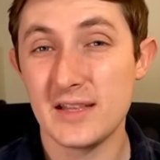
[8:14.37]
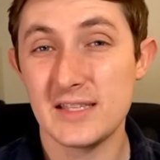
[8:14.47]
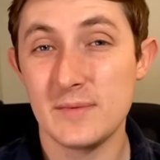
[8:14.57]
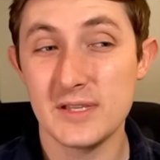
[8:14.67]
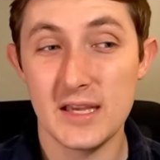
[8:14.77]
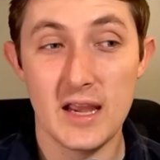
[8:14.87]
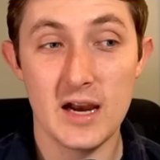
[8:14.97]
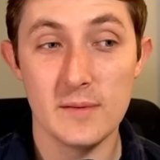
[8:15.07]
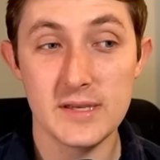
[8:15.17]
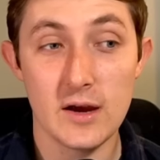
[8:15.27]
It seems like he
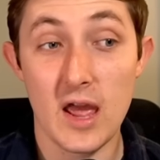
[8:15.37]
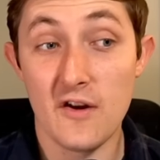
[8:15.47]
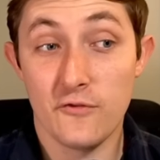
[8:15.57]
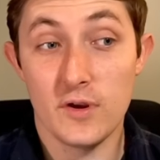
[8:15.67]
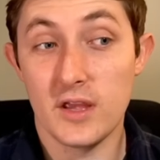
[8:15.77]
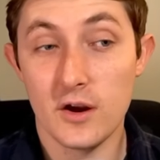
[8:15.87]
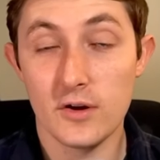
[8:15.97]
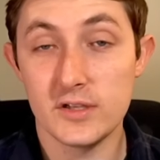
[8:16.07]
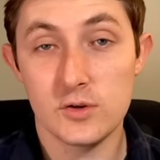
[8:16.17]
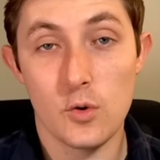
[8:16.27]
comes out every year
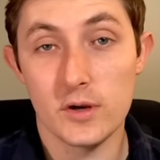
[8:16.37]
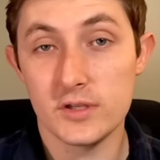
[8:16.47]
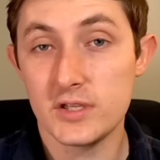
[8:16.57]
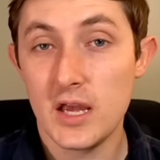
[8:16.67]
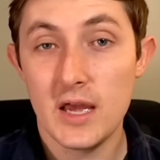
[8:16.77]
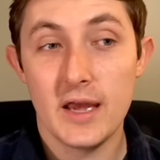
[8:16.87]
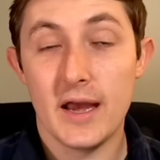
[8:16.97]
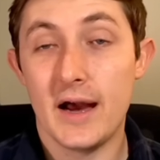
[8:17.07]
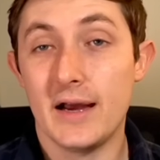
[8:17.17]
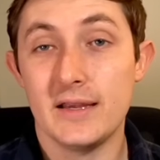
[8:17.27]
and scores
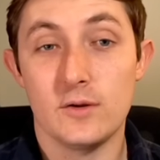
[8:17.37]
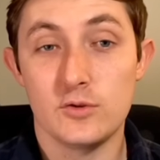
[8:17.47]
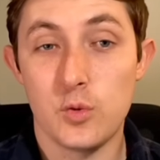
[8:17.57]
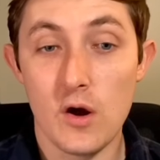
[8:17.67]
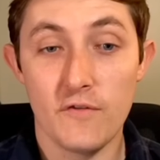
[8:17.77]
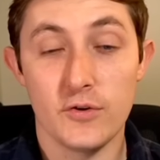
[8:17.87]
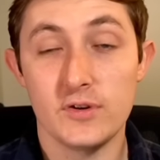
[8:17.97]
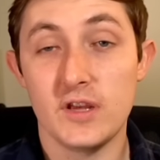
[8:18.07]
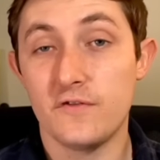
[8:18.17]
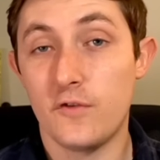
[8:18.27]
12,
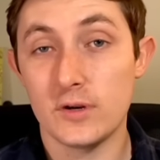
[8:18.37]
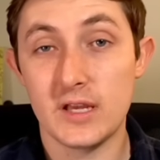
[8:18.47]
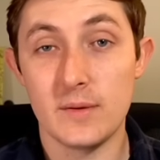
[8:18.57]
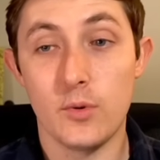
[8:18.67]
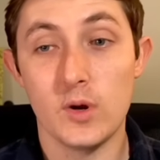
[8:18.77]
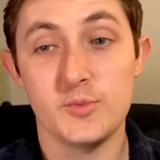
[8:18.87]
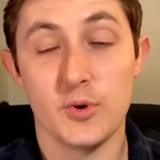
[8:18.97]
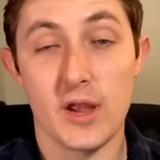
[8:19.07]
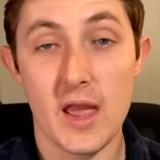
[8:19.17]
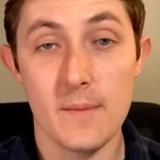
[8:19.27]
13, 14 points per
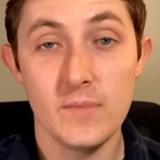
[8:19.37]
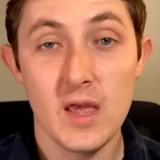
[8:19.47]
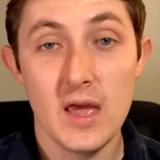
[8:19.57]
game.